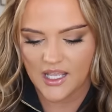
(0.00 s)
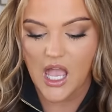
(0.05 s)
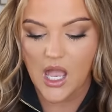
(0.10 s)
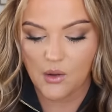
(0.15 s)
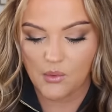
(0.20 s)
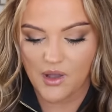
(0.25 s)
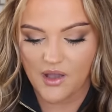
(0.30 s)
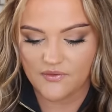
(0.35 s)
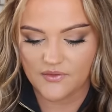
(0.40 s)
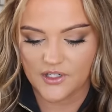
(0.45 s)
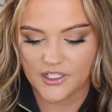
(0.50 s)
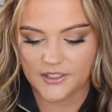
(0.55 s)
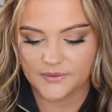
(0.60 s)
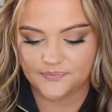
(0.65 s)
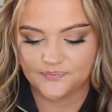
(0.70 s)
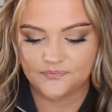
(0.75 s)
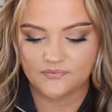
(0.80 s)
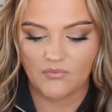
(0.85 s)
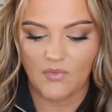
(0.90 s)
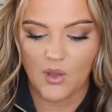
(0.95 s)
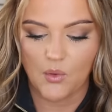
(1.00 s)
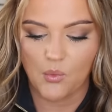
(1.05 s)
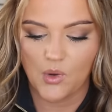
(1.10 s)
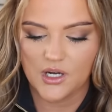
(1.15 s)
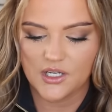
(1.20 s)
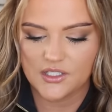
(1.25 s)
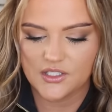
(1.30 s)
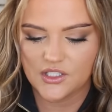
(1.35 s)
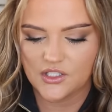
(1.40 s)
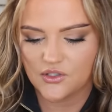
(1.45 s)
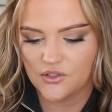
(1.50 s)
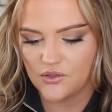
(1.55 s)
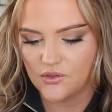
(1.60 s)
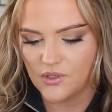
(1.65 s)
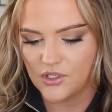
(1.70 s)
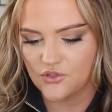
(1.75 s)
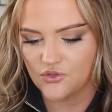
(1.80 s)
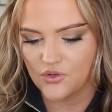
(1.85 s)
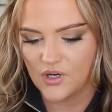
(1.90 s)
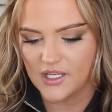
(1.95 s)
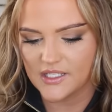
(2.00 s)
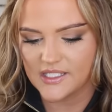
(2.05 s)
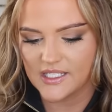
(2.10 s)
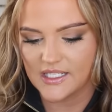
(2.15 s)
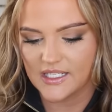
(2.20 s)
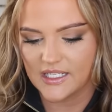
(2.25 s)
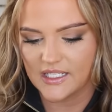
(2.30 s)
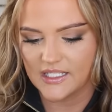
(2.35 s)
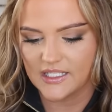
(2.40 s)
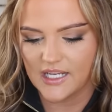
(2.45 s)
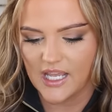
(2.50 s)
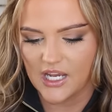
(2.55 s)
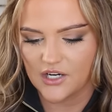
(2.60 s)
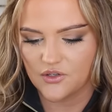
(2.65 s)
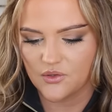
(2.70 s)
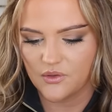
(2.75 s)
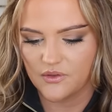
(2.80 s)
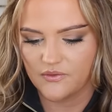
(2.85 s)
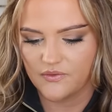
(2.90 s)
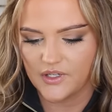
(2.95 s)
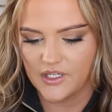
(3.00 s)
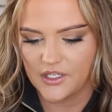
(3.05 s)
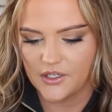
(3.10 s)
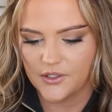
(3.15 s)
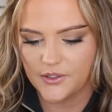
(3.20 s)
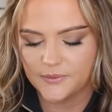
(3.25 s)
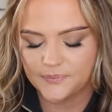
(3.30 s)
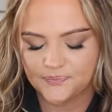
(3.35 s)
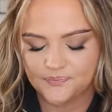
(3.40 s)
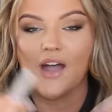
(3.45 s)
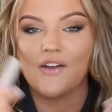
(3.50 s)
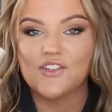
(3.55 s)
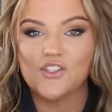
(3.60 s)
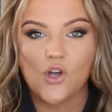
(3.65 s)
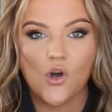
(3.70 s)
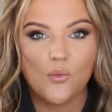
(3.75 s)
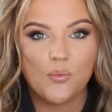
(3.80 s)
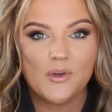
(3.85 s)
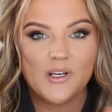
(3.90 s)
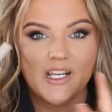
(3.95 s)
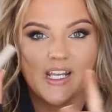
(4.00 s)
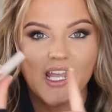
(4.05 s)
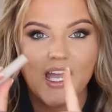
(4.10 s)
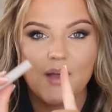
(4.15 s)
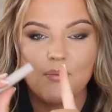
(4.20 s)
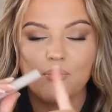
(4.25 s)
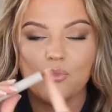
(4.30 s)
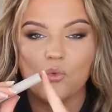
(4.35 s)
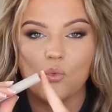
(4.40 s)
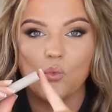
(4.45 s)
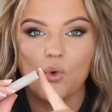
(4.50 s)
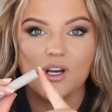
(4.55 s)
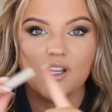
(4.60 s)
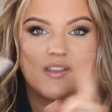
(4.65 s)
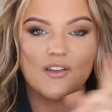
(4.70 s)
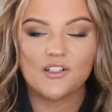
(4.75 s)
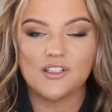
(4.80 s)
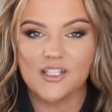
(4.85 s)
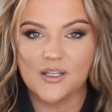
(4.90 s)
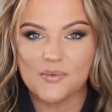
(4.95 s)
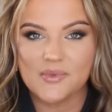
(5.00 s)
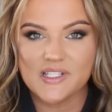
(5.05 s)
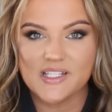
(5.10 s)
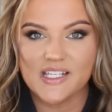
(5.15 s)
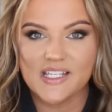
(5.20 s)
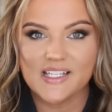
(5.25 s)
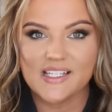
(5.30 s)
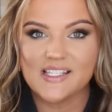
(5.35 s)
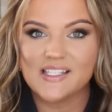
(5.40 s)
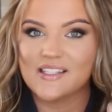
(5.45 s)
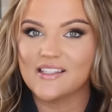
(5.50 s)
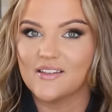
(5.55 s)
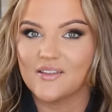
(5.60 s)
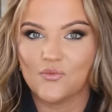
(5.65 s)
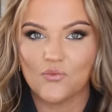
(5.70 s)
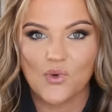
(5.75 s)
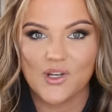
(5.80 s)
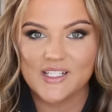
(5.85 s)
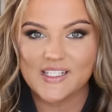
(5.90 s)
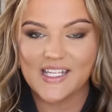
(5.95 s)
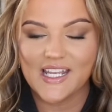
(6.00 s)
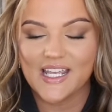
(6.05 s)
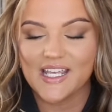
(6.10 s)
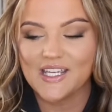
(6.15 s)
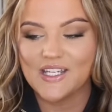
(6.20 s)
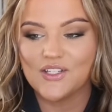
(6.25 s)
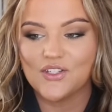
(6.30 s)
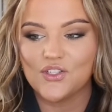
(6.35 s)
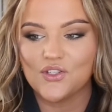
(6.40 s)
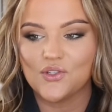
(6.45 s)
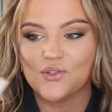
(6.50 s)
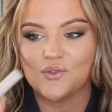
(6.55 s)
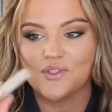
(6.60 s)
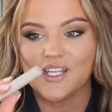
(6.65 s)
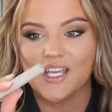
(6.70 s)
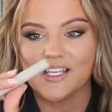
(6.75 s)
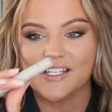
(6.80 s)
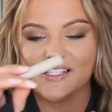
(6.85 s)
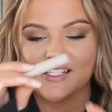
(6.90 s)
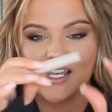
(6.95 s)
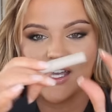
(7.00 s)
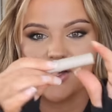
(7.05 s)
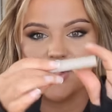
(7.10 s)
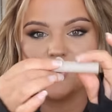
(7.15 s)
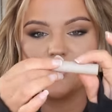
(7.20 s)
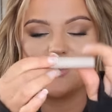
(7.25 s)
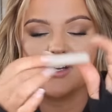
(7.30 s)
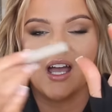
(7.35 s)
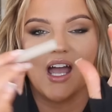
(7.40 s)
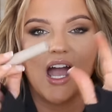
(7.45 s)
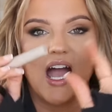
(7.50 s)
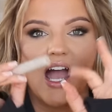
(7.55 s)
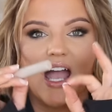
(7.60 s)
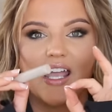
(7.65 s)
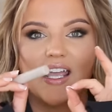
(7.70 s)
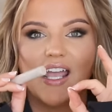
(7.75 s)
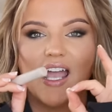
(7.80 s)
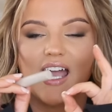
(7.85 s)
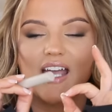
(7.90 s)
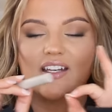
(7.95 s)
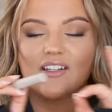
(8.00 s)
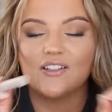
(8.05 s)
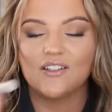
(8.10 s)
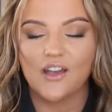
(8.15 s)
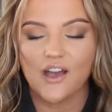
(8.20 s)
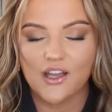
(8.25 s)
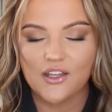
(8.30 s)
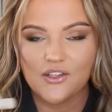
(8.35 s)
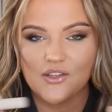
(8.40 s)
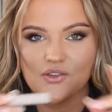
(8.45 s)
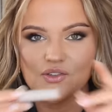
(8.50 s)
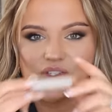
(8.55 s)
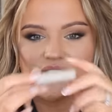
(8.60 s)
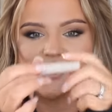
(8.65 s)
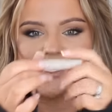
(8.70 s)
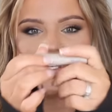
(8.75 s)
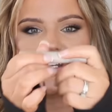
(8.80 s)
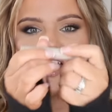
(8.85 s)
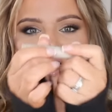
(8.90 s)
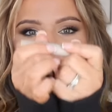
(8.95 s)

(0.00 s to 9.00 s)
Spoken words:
However, I wanted to address it in an actual video. I was opening up one of their lipsticks one day to test out. I had not used it.